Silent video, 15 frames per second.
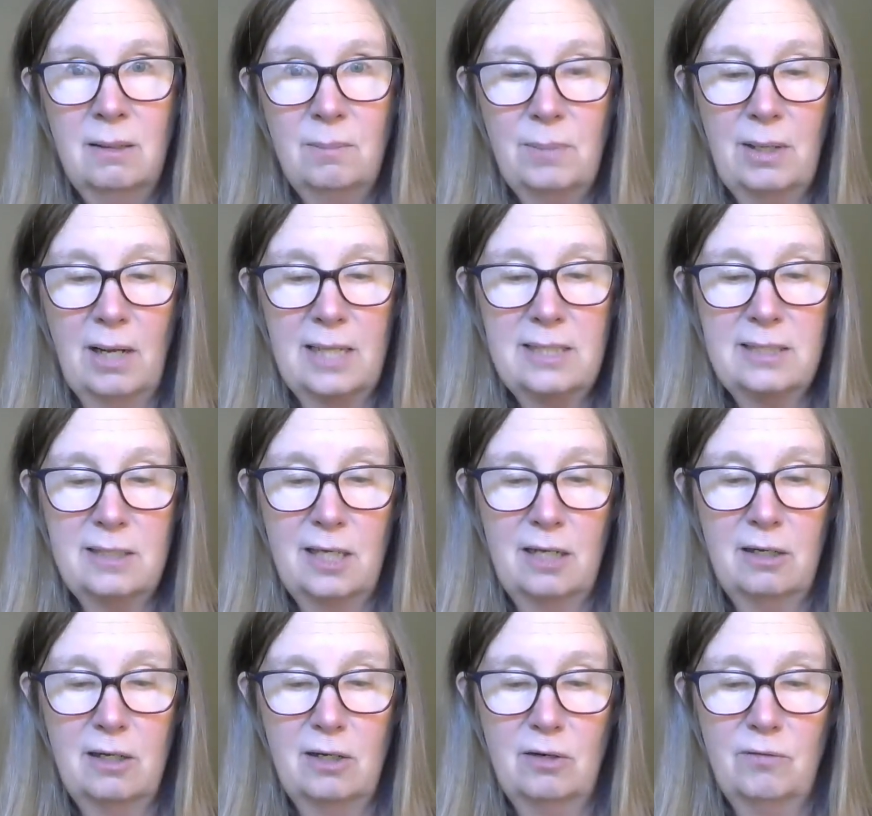But I
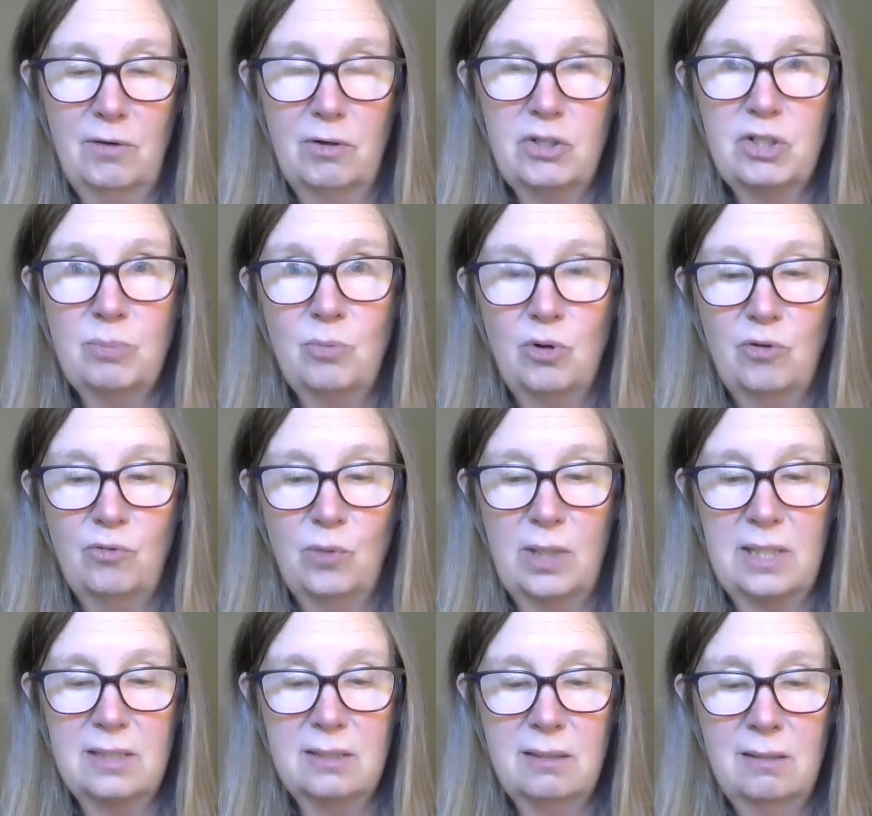said in a very small
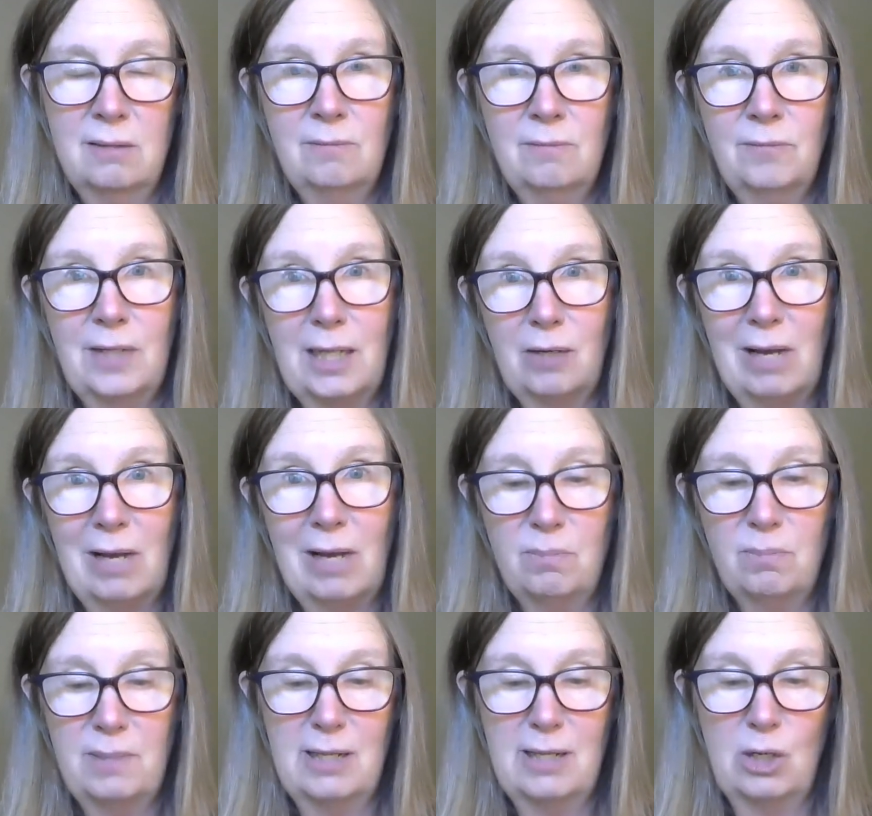voice that I'd rather
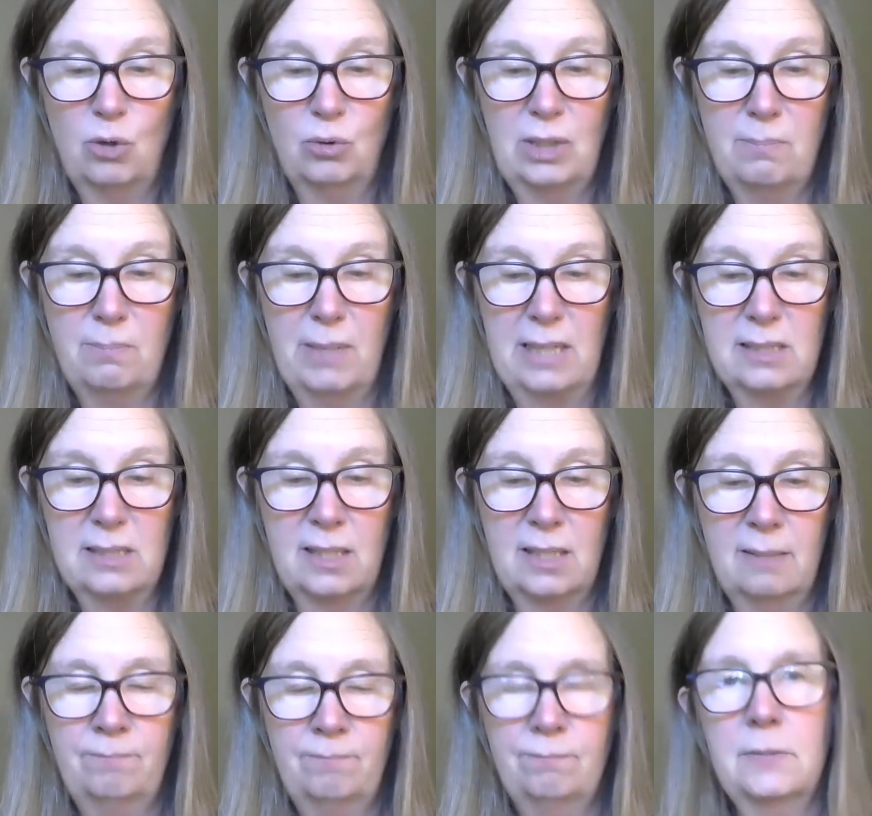be the only Betsy.